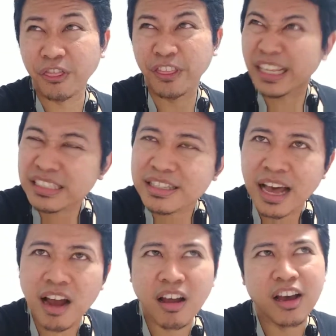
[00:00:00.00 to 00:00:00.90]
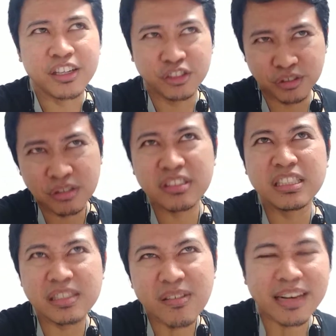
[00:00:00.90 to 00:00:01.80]
things that I should
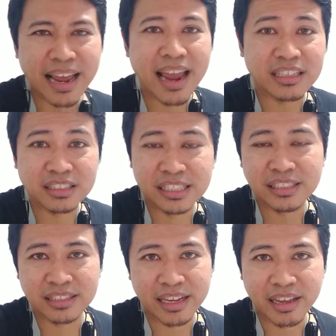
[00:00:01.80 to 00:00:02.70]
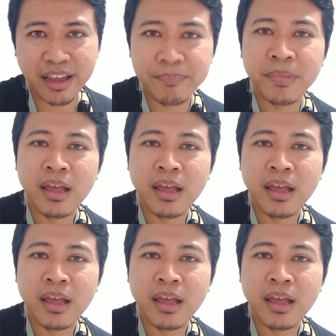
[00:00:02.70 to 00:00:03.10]
not actually say it.